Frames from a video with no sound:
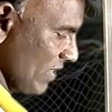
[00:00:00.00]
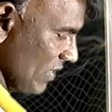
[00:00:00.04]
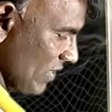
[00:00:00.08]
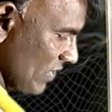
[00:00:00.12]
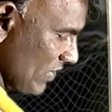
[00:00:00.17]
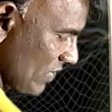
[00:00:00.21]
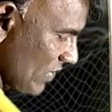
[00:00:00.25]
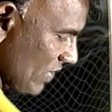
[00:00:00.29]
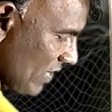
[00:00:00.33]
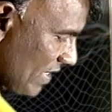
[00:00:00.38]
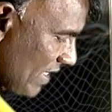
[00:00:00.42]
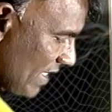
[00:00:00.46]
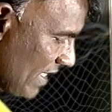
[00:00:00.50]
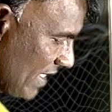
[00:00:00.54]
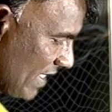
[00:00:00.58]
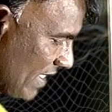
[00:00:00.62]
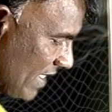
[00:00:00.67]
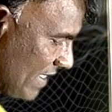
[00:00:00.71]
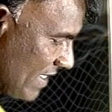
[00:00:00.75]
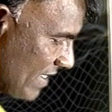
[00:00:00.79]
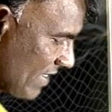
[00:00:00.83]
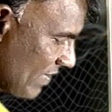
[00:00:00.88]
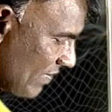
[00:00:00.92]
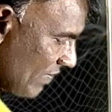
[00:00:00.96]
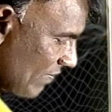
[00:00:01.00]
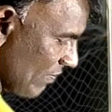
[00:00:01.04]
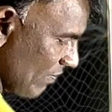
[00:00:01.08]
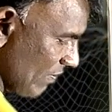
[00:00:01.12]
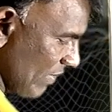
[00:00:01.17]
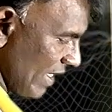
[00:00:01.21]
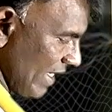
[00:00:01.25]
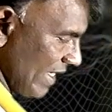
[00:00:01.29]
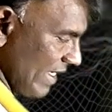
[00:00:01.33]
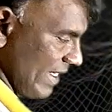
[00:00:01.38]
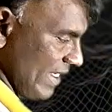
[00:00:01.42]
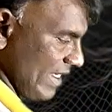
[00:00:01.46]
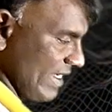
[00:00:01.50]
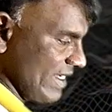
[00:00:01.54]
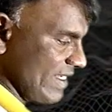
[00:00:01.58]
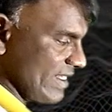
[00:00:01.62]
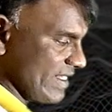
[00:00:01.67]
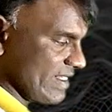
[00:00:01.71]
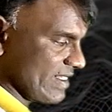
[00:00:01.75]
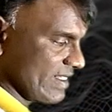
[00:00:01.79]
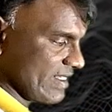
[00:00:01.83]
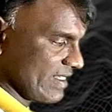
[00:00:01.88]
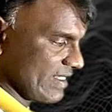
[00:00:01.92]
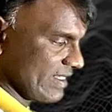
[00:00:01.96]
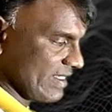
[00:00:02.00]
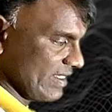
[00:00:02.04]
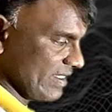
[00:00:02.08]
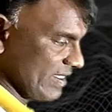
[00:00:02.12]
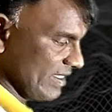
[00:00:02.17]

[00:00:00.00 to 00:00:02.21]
So that is minus.